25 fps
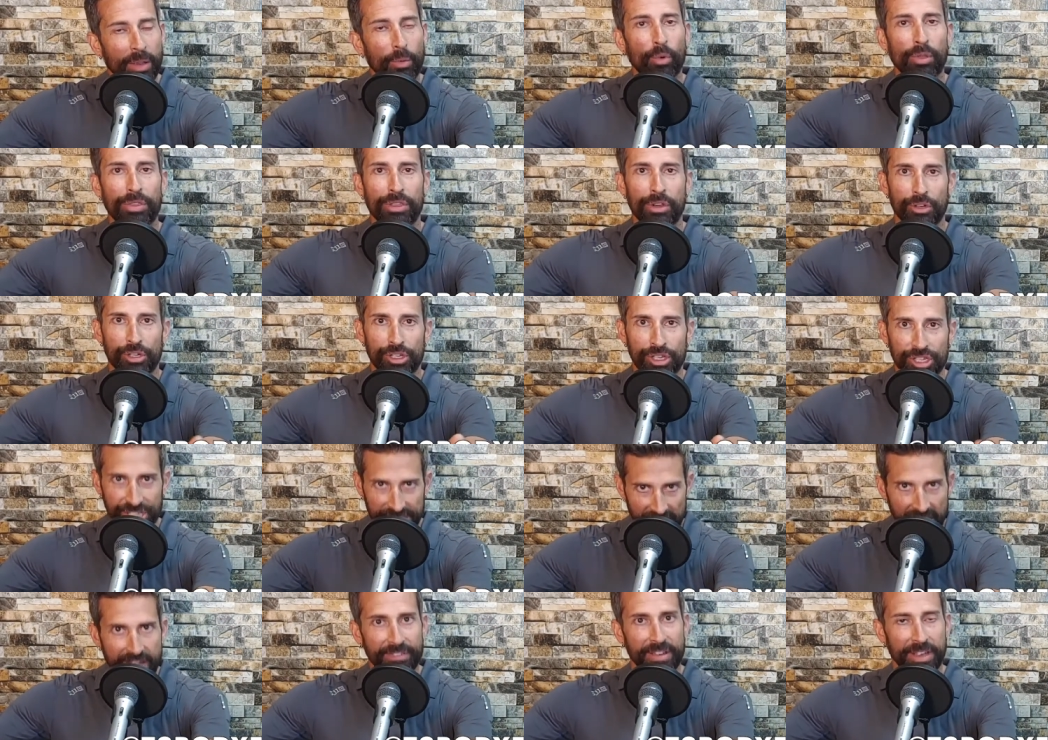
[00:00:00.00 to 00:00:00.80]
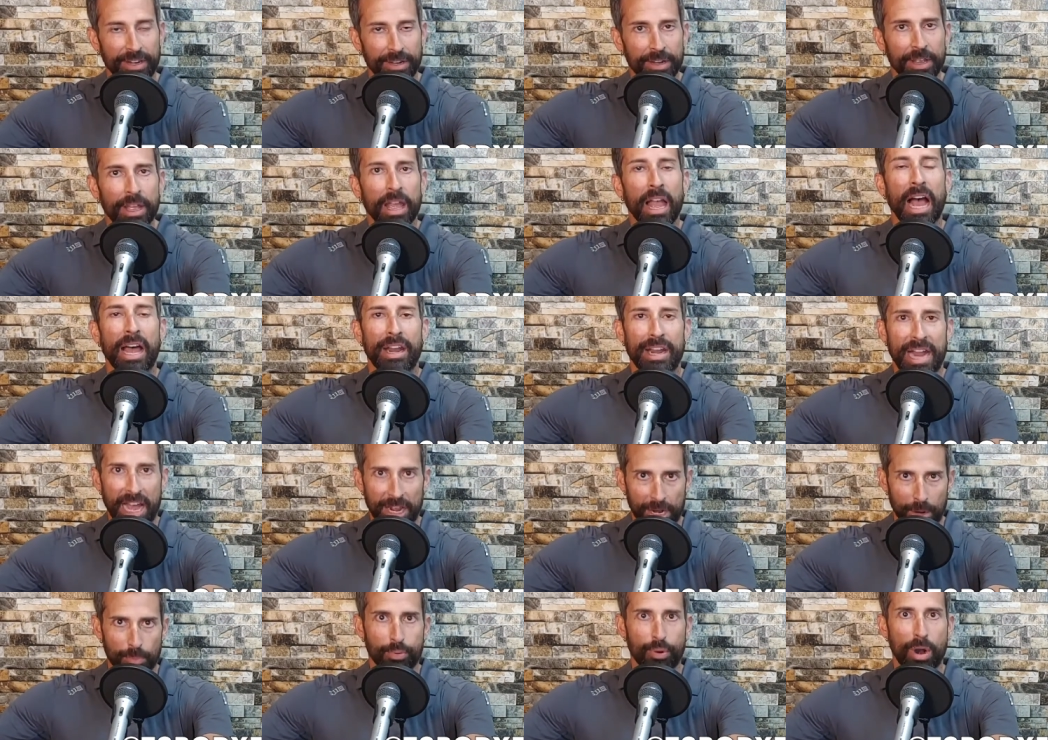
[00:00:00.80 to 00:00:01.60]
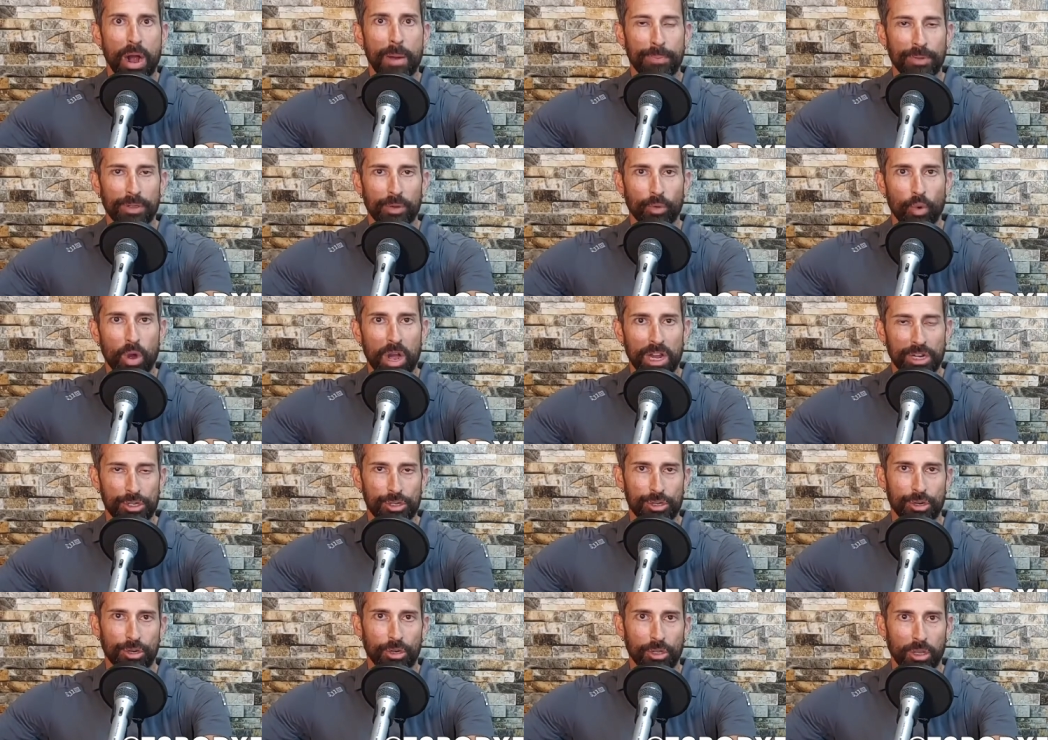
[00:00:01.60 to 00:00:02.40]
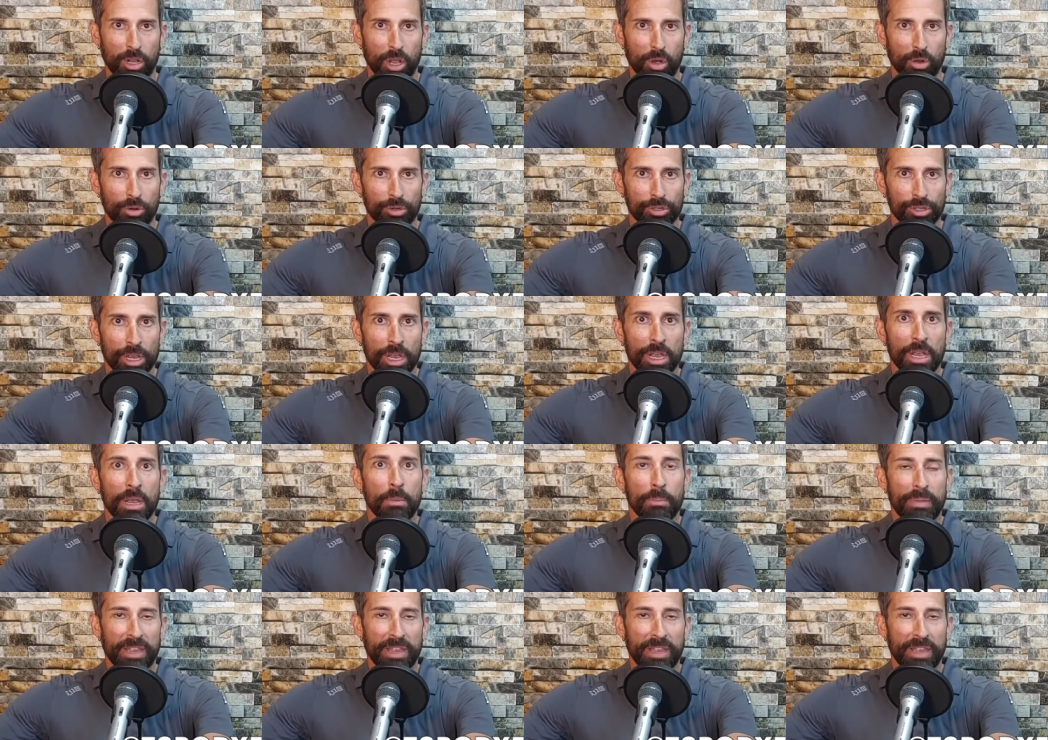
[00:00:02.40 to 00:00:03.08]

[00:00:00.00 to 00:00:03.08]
when they're seven on how to properly wash their clothes.